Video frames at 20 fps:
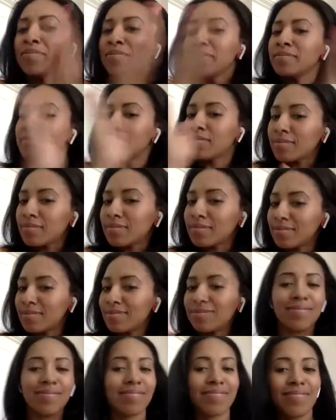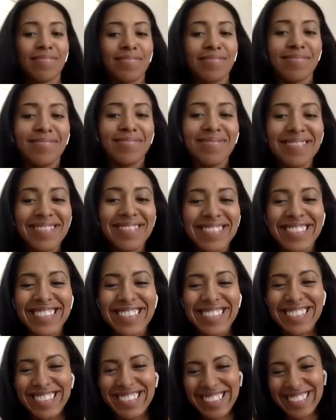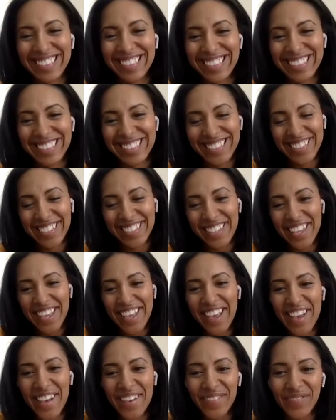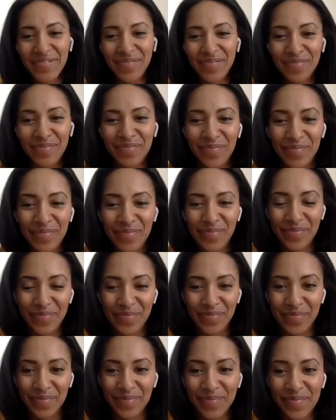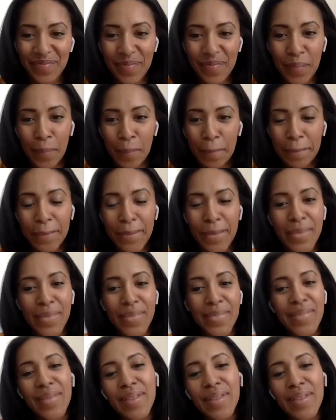(not speaking)